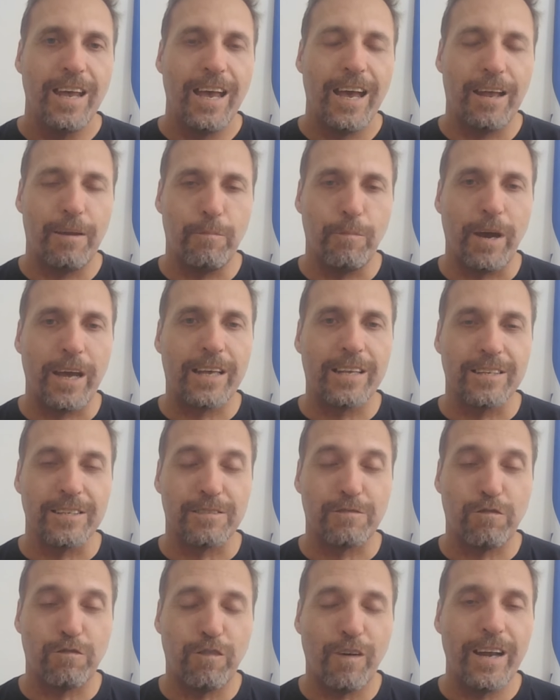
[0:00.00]
and make
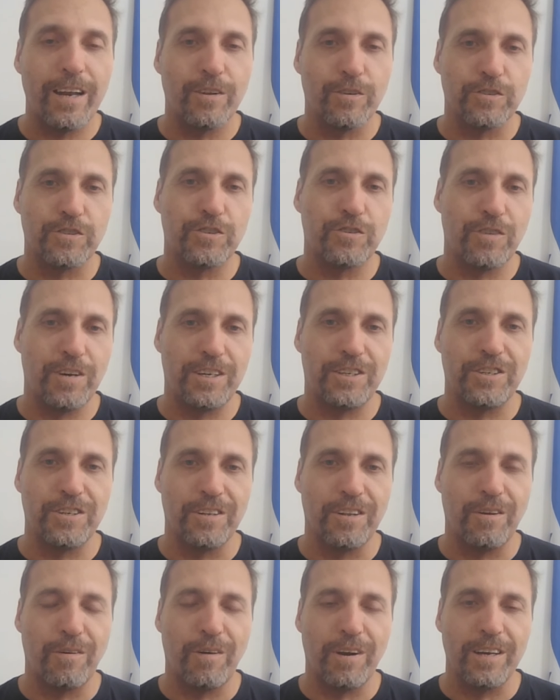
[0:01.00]
this final stretch
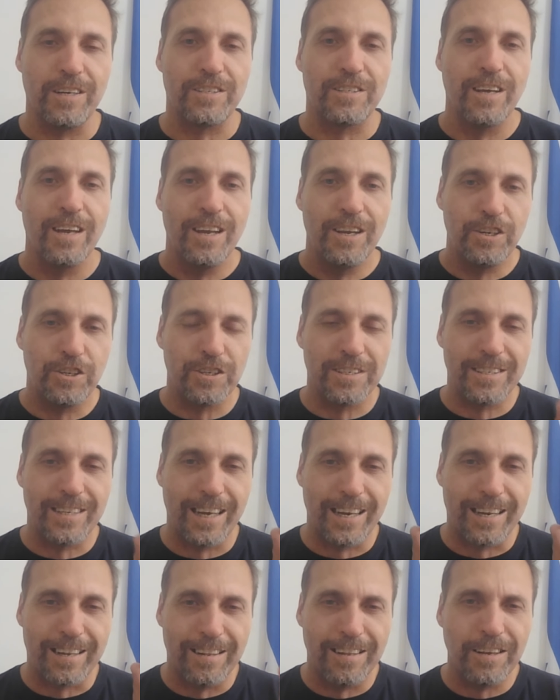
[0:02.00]
in the race just
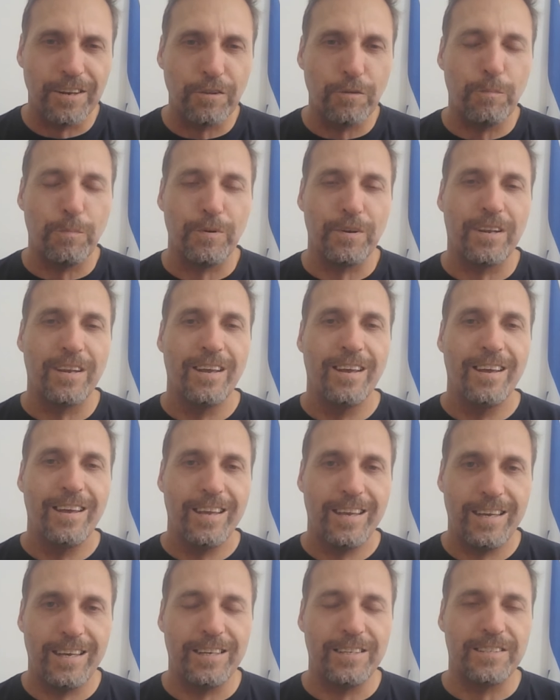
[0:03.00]
that little bit
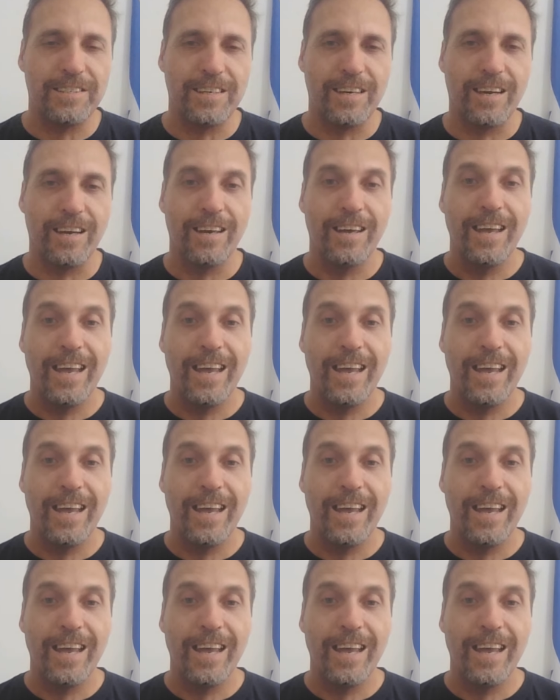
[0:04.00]
easier.